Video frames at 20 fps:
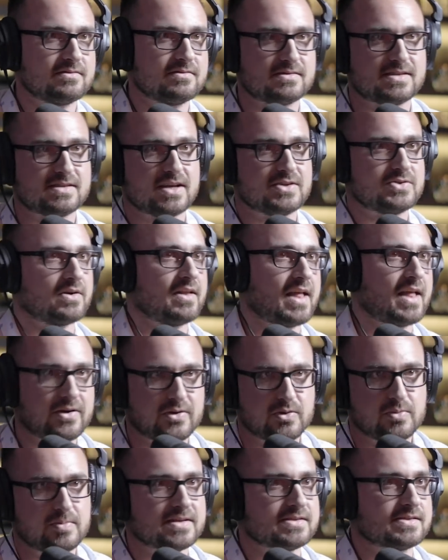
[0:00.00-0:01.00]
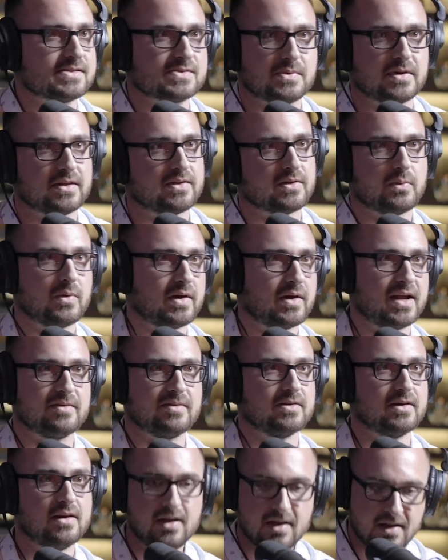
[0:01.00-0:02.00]
says you're allowed to do business with or
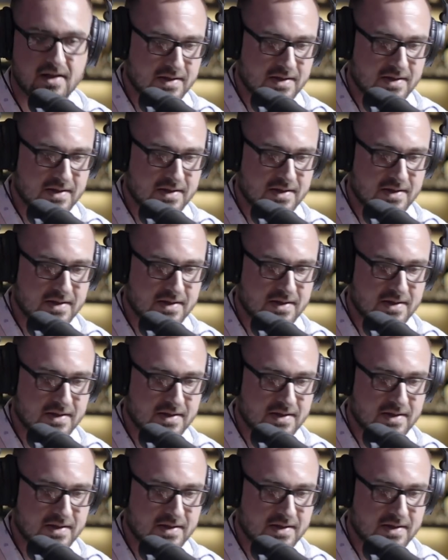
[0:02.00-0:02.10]
whatever.